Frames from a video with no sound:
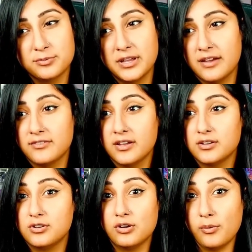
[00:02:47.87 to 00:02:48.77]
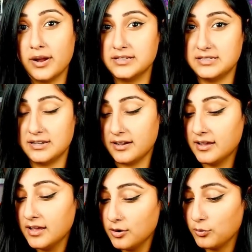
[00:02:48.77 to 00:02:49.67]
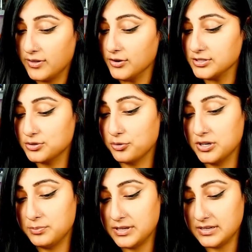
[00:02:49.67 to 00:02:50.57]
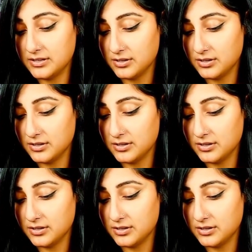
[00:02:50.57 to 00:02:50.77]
We have no idea whether it's going to be,